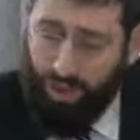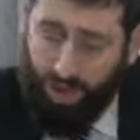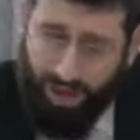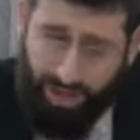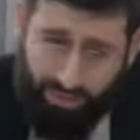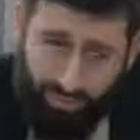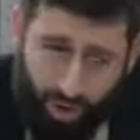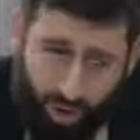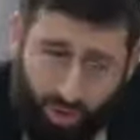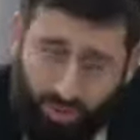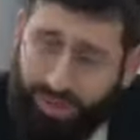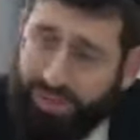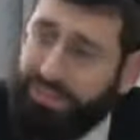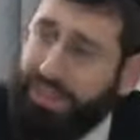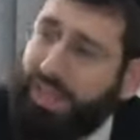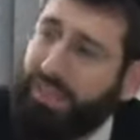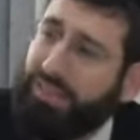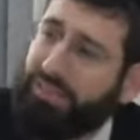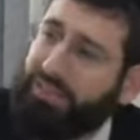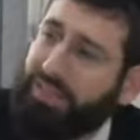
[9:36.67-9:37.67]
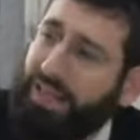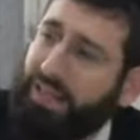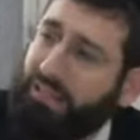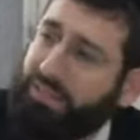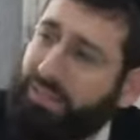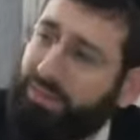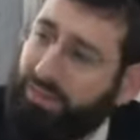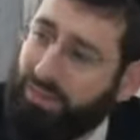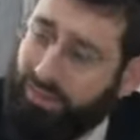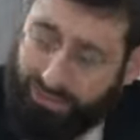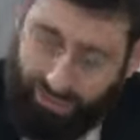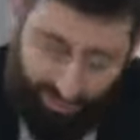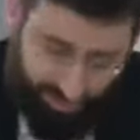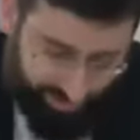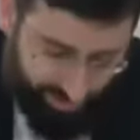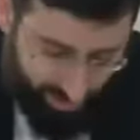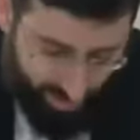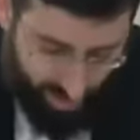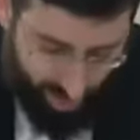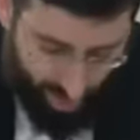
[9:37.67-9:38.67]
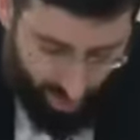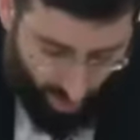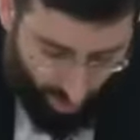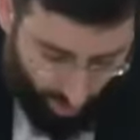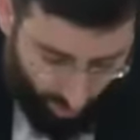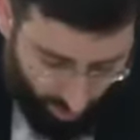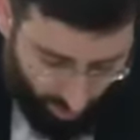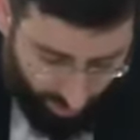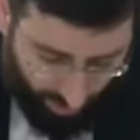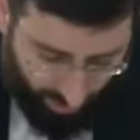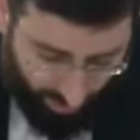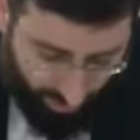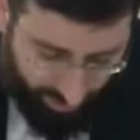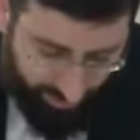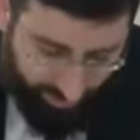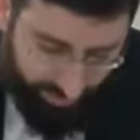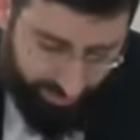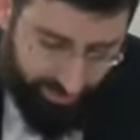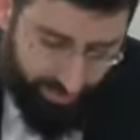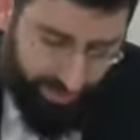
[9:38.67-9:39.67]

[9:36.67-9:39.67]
Goyim always had the status of zav. Or,